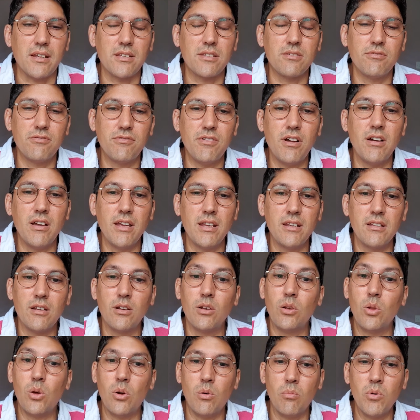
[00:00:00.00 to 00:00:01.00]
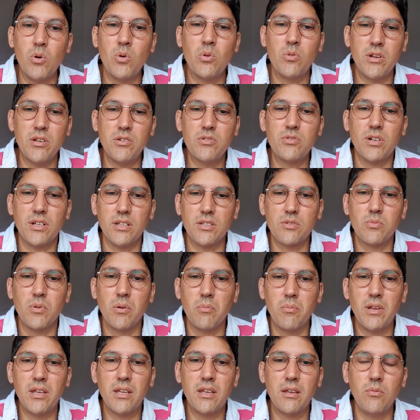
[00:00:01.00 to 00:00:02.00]
to find a lot more interest
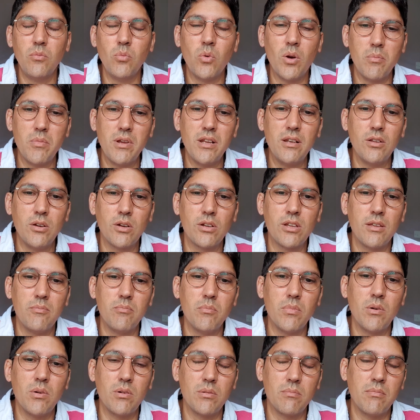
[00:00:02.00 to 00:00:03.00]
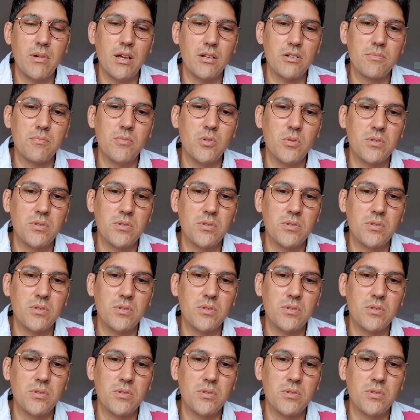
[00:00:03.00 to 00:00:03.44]
when we look in much more